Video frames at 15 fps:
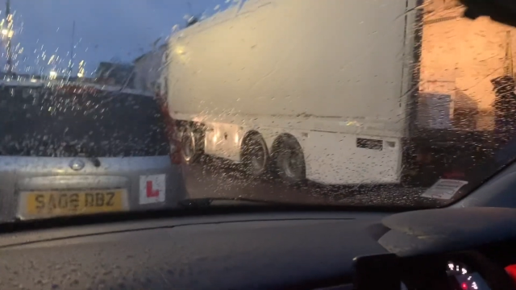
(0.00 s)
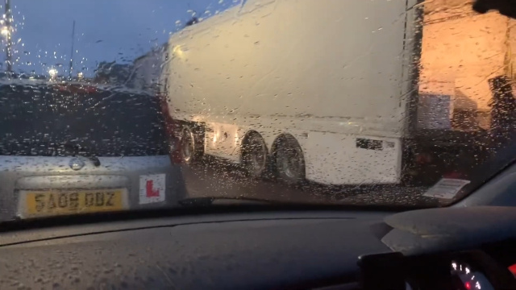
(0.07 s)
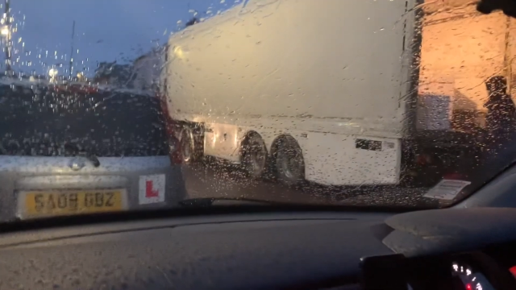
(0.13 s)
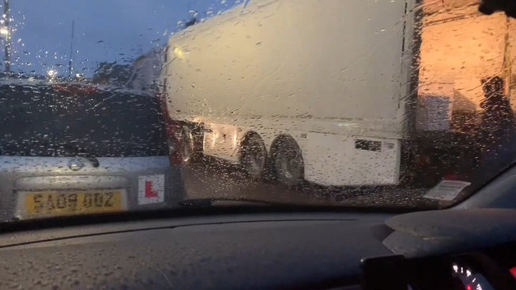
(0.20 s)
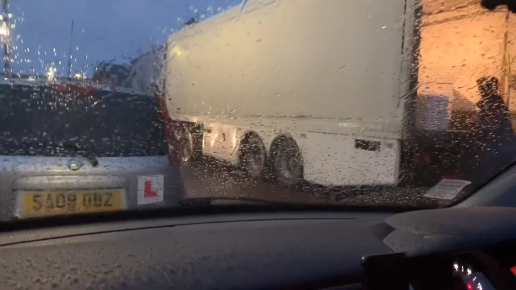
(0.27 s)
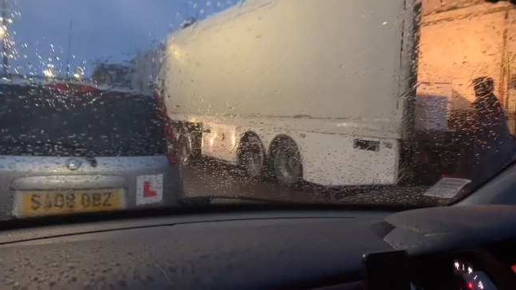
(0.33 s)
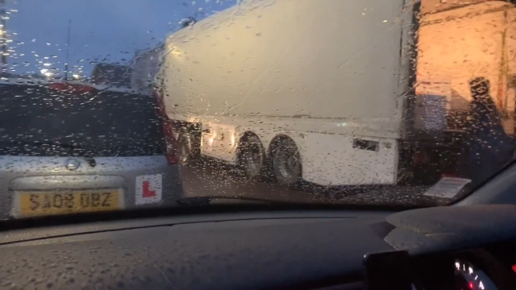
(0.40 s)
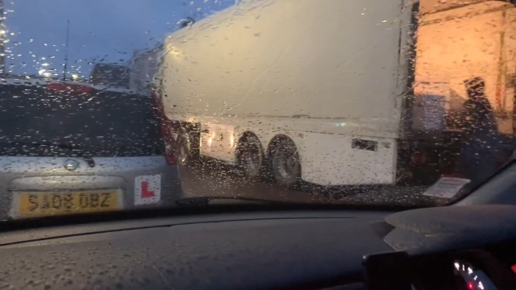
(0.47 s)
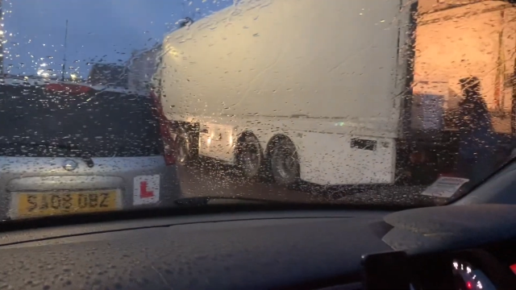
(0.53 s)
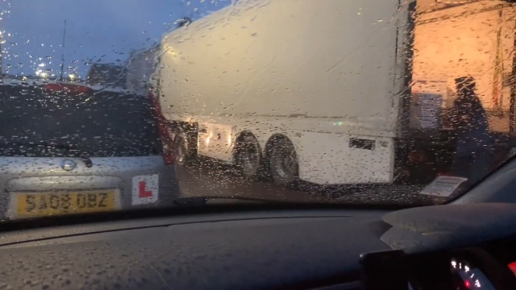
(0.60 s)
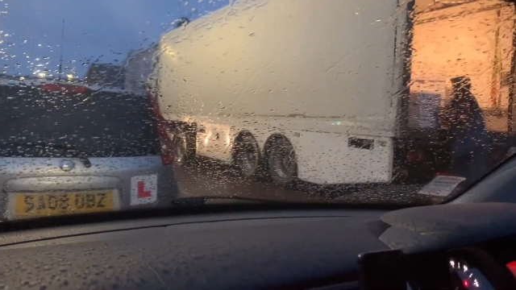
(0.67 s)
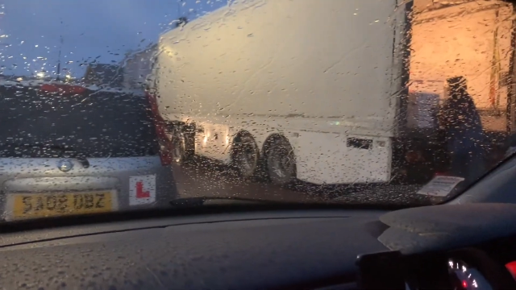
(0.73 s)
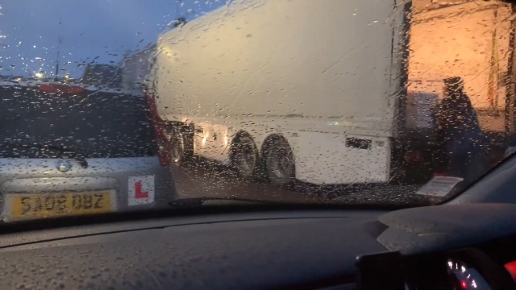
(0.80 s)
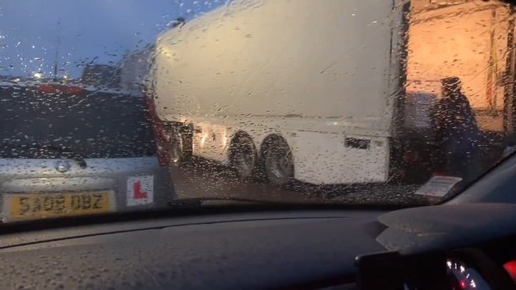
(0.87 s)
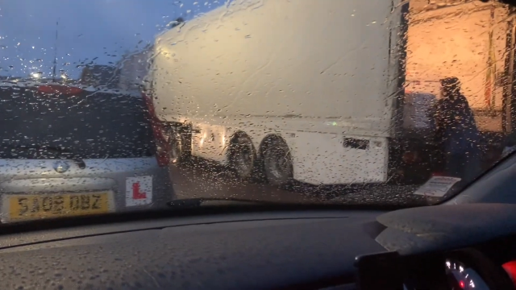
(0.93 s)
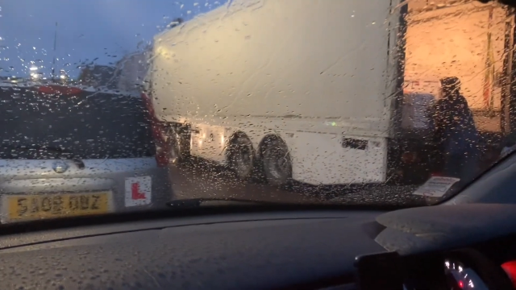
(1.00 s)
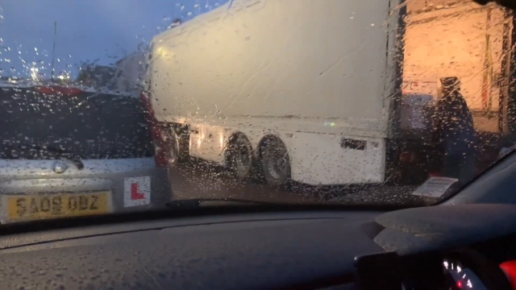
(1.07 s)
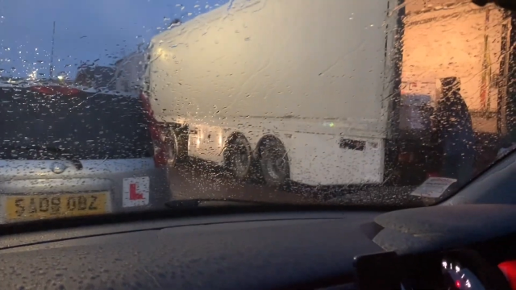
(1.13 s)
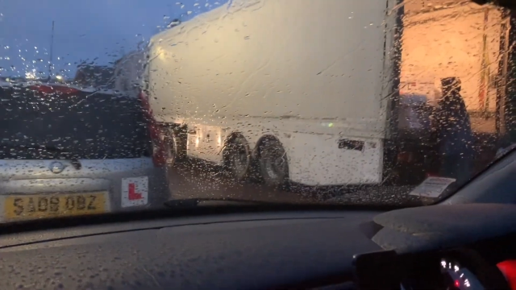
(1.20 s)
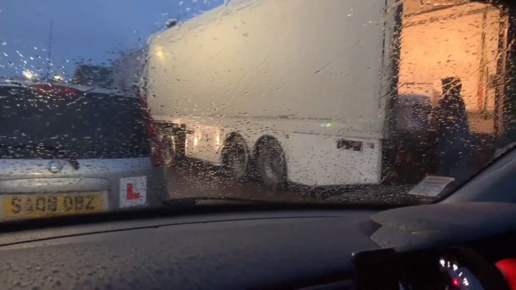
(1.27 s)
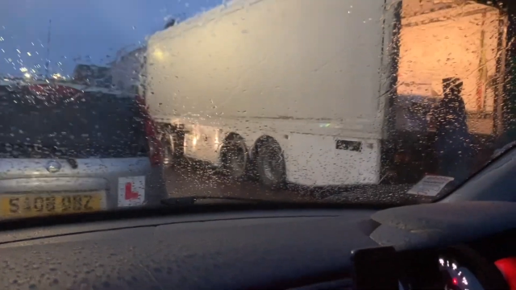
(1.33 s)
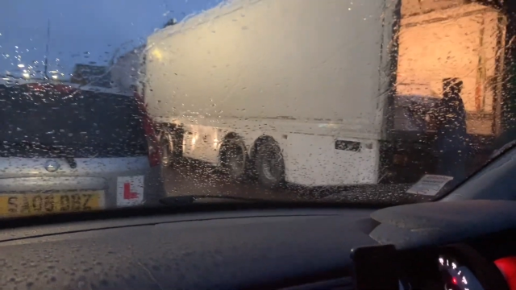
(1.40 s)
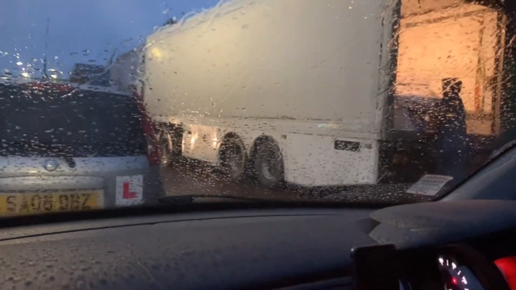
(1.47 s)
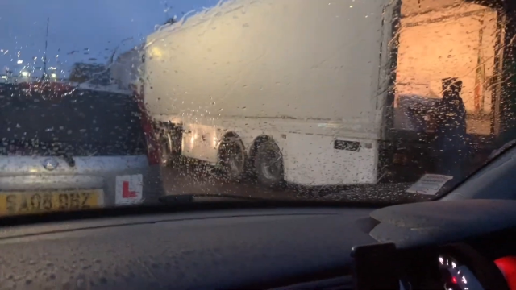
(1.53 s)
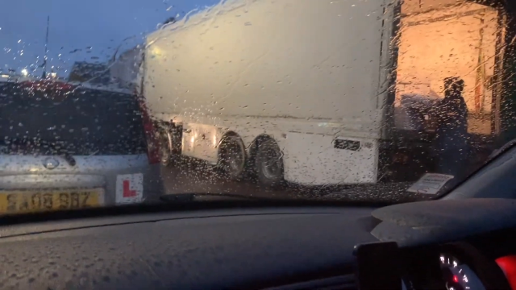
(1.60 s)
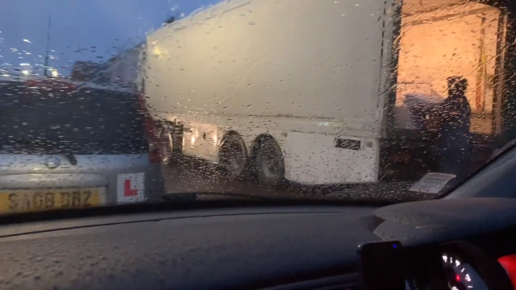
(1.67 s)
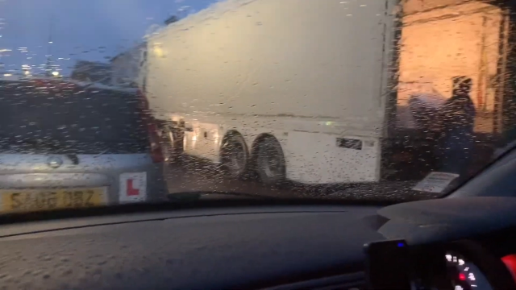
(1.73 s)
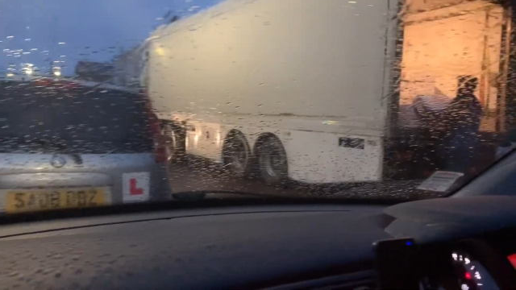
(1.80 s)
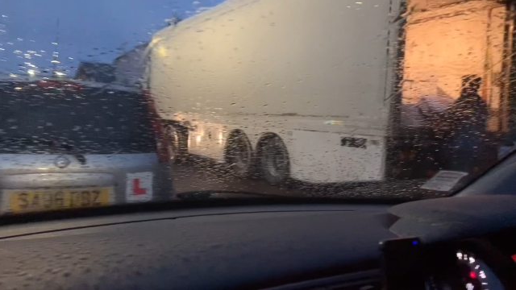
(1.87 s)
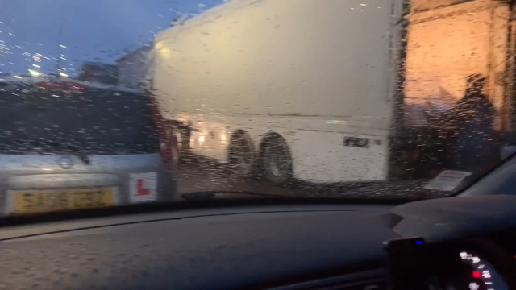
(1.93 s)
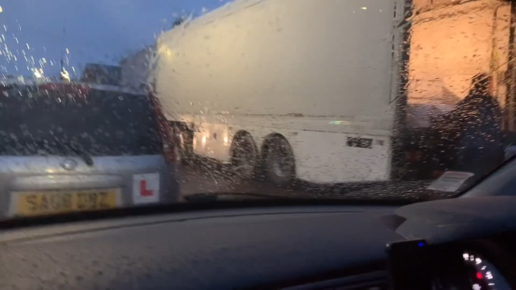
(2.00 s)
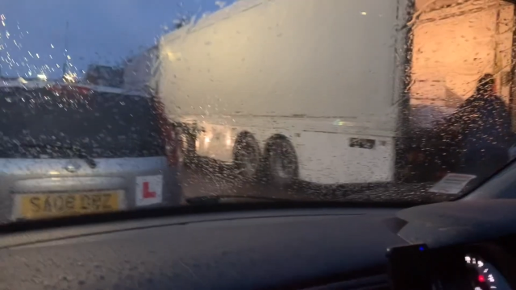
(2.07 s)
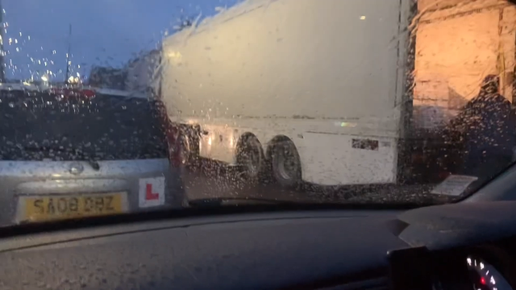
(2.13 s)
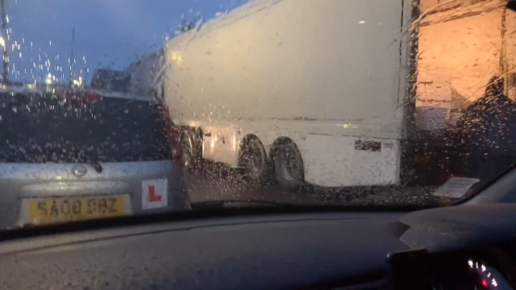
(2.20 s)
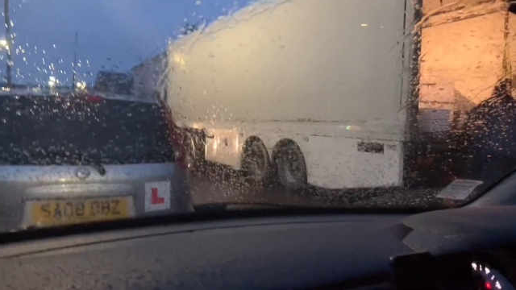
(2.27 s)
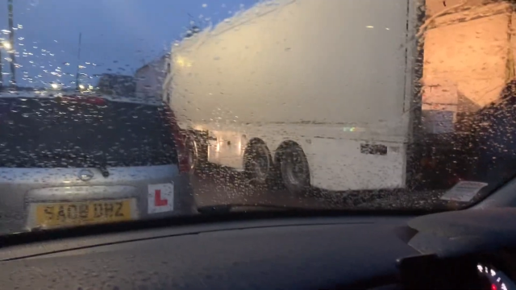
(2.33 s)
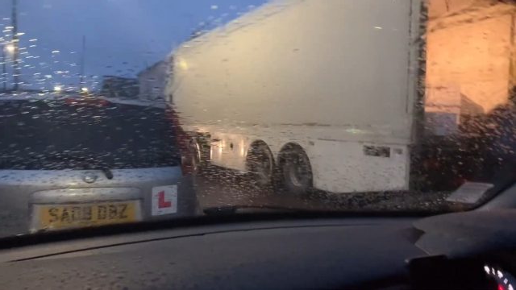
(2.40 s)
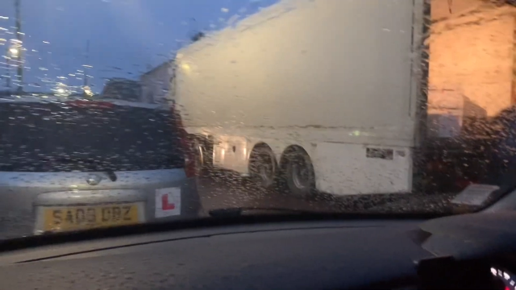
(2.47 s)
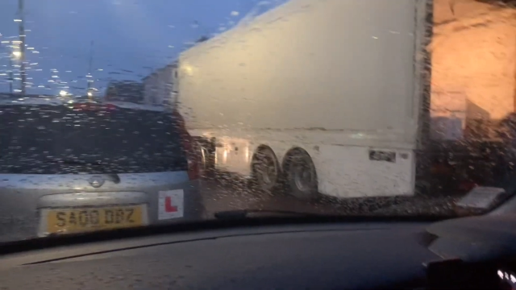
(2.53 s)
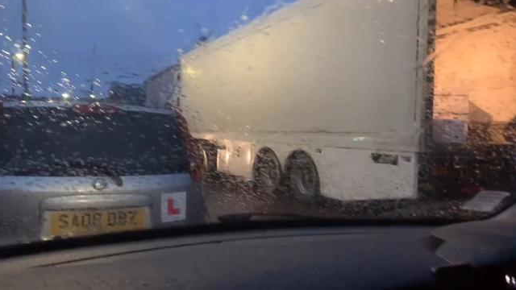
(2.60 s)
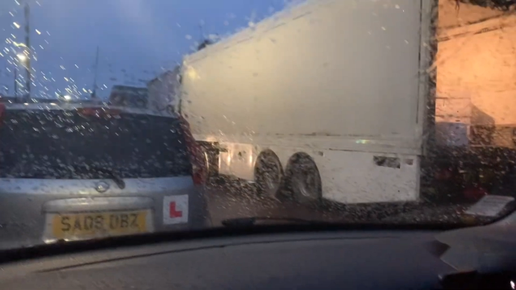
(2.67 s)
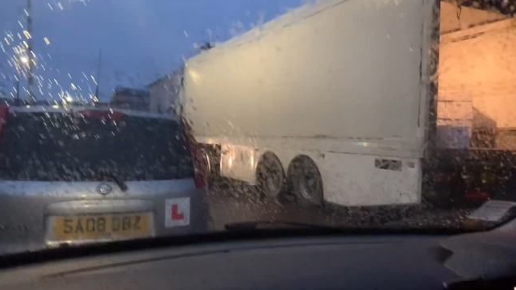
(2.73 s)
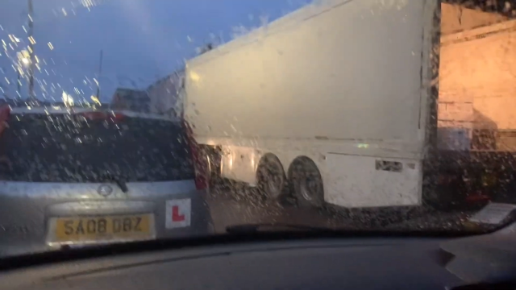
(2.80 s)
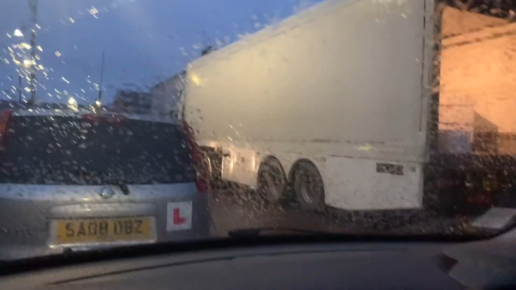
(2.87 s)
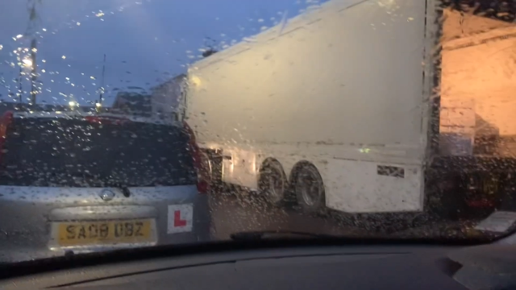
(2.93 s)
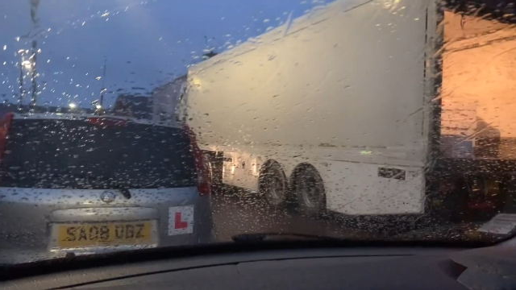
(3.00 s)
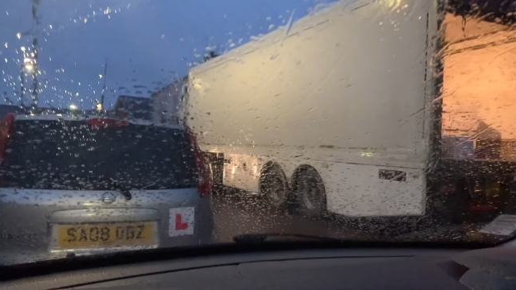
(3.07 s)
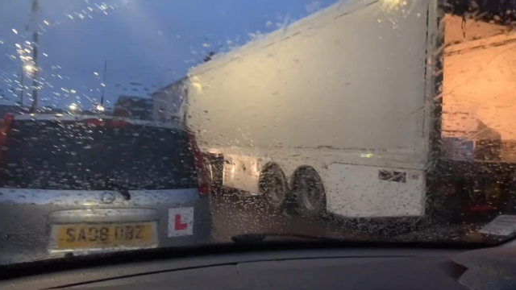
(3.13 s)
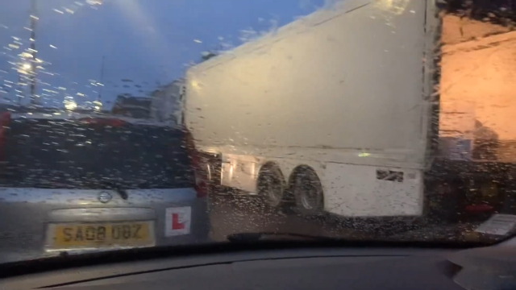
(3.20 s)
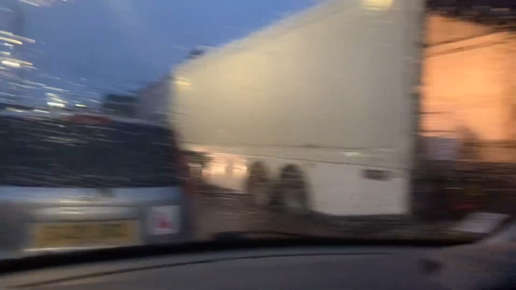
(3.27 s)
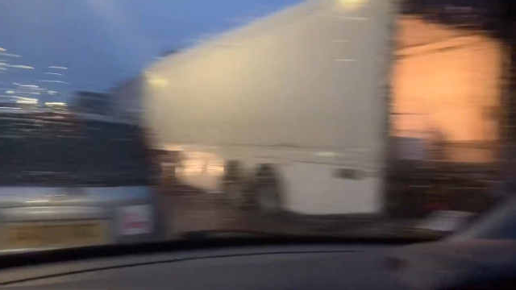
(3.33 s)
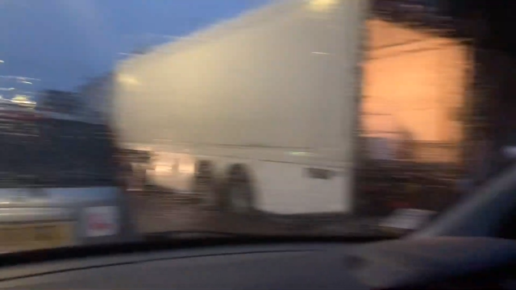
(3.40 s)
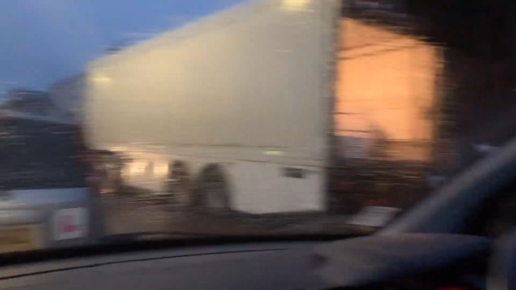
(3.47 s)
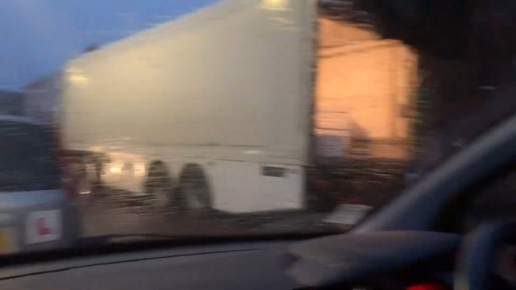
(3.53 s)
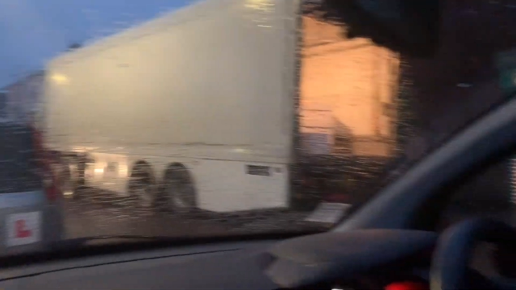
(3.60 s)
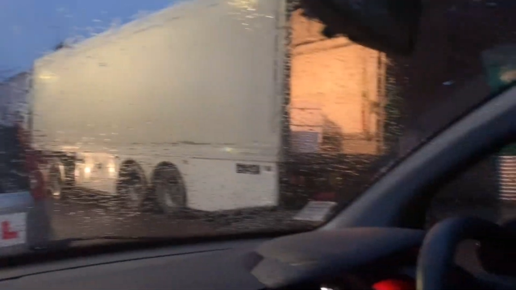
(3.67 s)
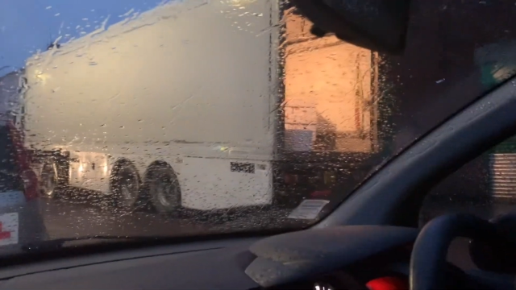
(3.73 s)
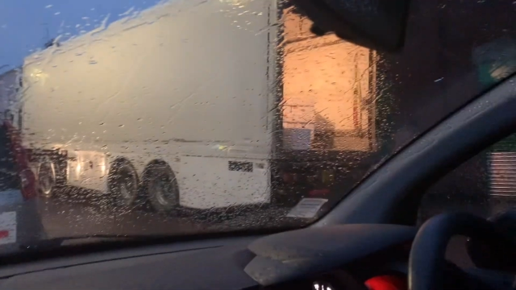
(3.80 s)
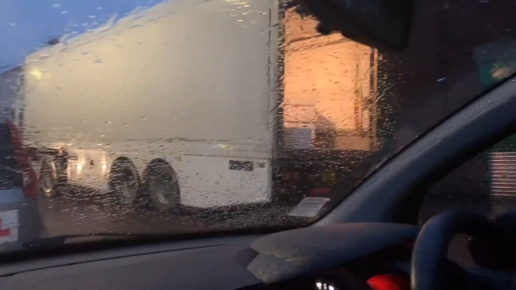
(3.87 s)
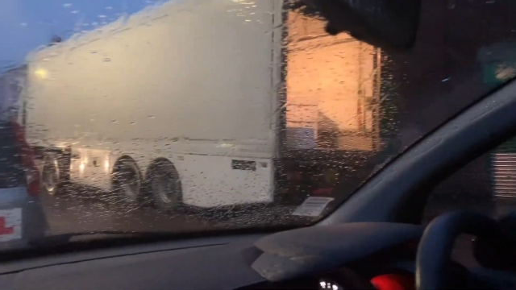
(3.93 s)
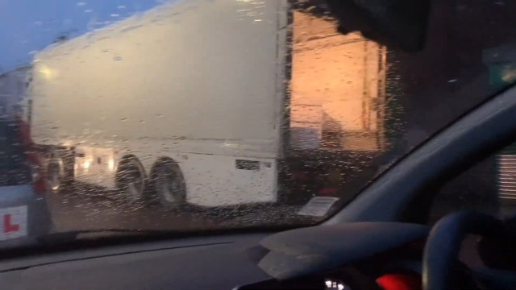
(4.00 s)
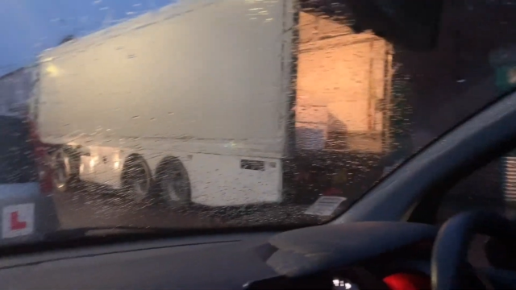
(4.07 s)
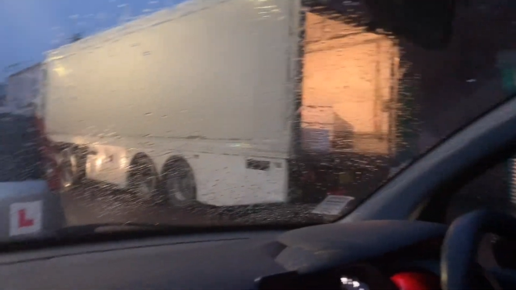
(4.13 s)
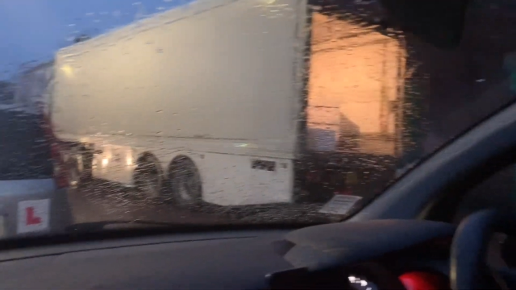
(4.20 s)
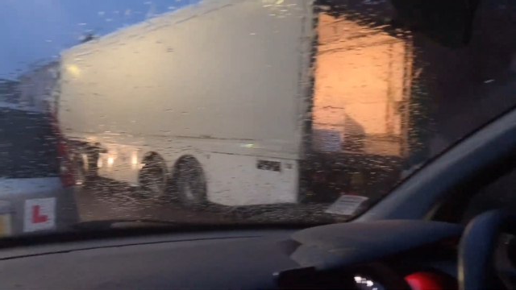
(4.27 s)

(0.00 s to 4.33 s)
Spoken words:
Nobody's mouth can be seen.